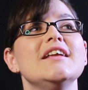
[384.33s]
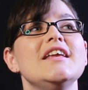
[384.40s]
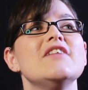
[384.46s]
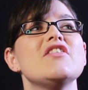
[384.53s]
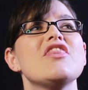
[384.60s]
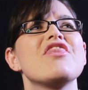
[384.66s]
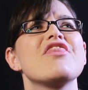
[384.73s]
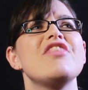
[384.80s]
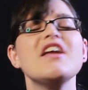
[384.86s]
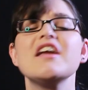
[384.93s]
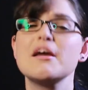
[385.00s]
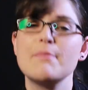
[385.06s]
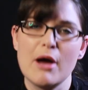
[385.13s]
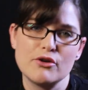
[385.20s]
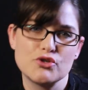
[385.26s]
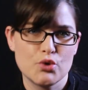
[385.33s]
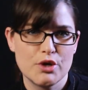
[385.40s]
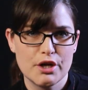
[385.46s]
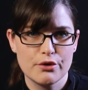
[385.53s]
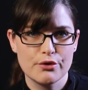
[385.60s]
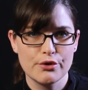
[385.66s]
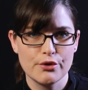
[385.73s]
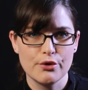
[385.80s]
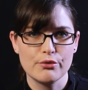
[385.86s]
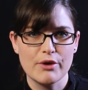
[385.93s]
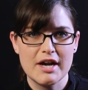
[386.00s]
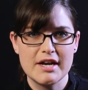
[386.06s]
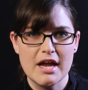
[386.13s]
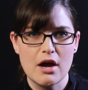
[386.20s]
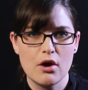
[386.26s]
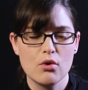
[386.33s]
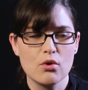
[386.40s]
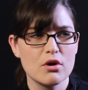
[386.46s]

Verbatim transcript: even think about joining a crew right now